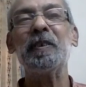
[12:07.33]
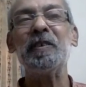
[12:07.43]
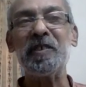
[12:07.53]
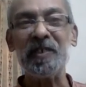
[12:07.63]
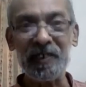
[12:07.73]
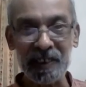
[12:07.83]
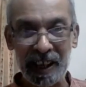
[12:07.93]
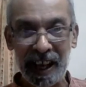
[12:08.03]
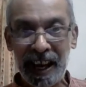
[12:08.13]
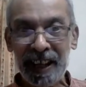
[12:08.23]
So,
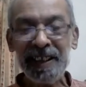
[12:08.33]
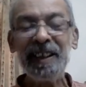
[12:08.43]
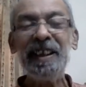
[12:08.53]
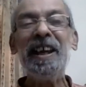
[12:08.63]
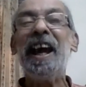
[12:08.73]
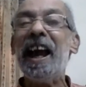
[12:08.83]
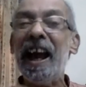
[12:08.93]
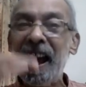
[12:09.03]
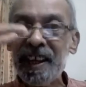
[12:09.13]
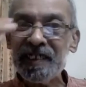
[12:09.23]
and
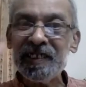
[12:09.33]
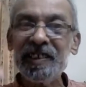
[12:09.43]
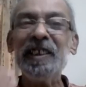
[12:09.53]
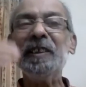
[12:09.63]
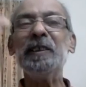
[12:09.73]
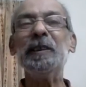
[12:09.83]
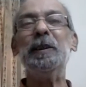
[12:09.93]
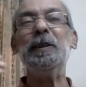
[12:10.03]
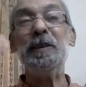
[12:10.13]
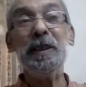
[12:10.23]
as
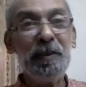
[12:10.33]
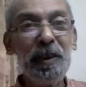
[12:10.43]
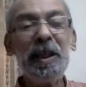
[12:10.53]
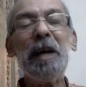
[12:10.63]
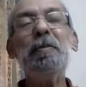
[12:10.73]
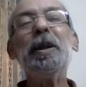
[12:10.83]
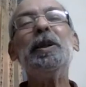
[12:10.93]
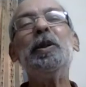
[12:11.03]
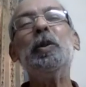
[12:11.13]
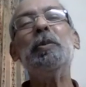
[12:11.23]
even among
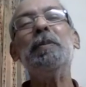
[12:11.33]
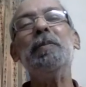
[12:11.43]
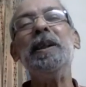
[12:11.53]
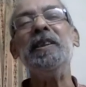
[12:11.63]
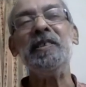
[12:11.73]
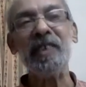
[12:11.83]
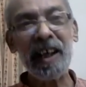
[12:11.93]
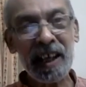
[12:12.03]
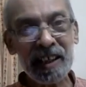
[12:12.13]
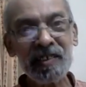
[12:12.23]
the human beings,
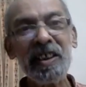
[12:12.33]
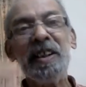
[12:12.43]
as